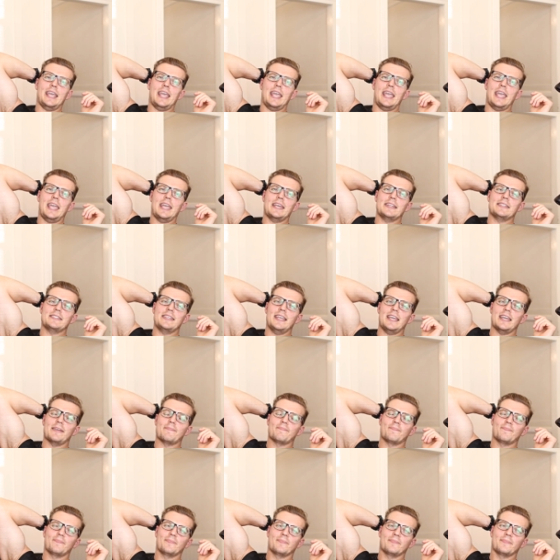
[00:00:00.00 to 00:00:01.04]
And yeah,
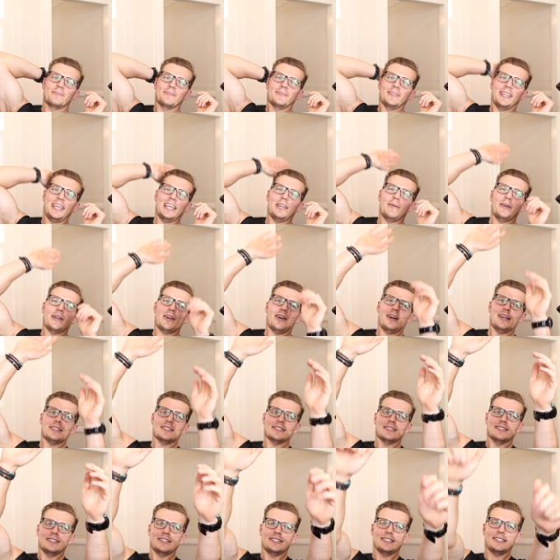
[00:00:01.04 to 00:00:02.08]
anyway
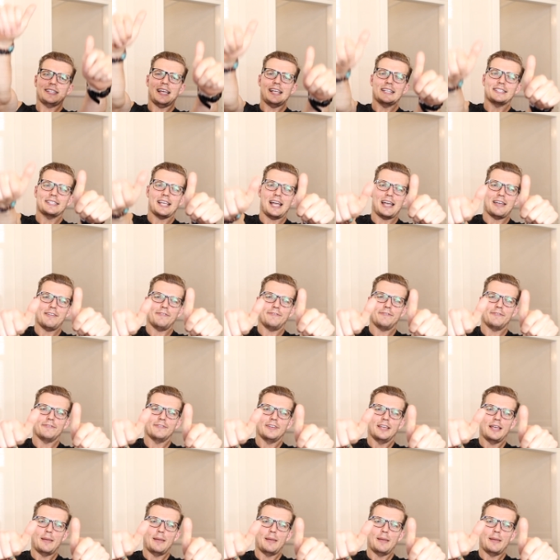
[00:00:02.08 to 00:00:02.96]
guys, stay safe,